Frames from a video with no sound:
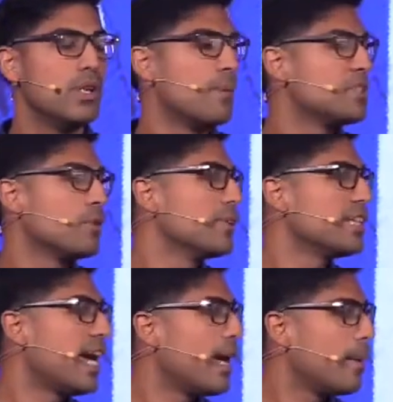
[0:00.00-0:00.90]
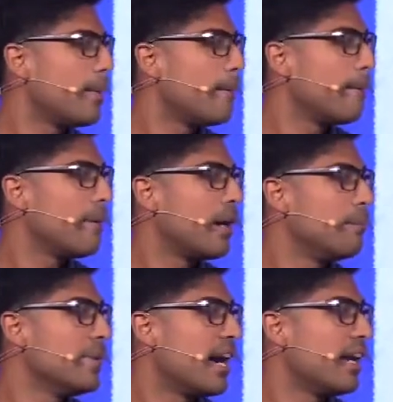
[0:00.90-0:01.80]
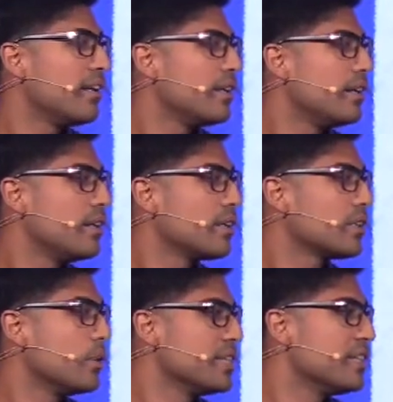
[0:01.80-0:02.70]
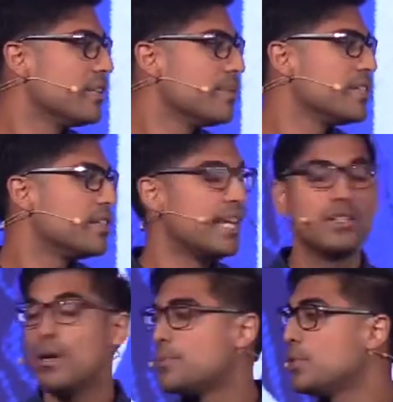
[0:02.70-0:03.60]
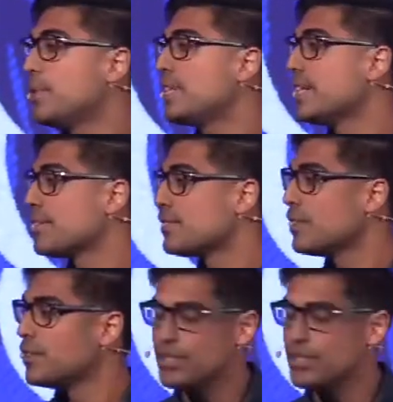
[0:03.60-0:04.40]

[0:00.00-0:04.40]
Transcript: No, I'm done with that. I'm not going to live into that. No, I'm doing things